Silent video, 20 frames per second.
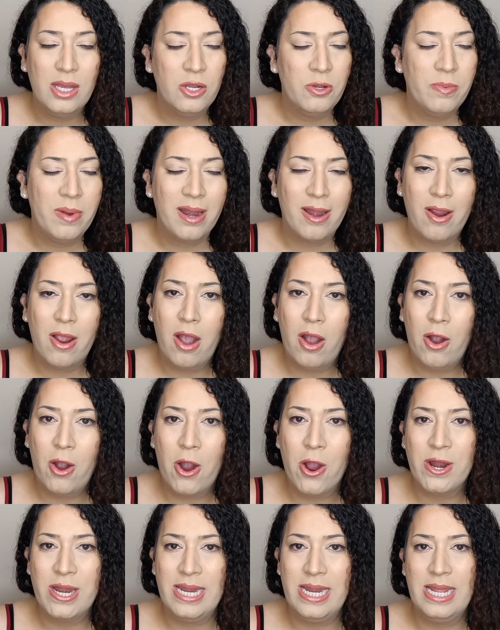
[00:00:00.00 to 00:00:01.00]
no matter how
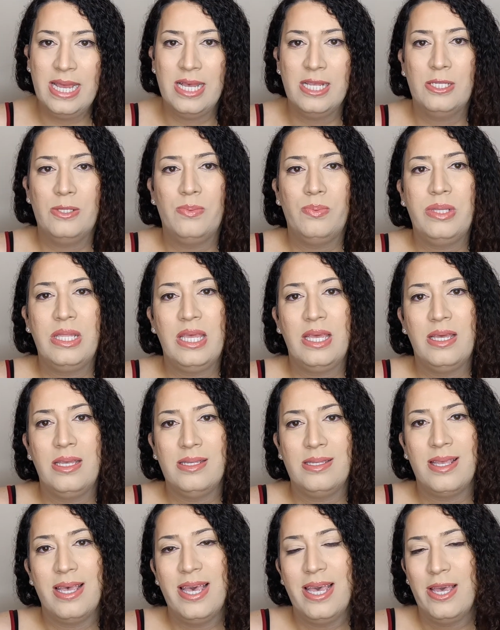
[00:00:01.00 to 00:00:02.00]
hard it is,
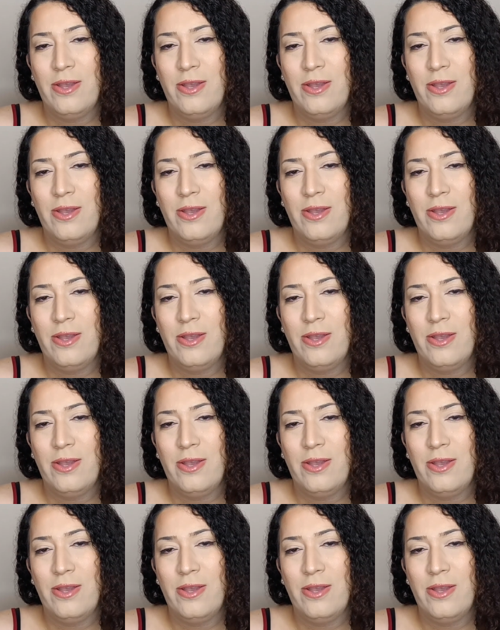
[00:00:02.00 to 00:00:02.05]
please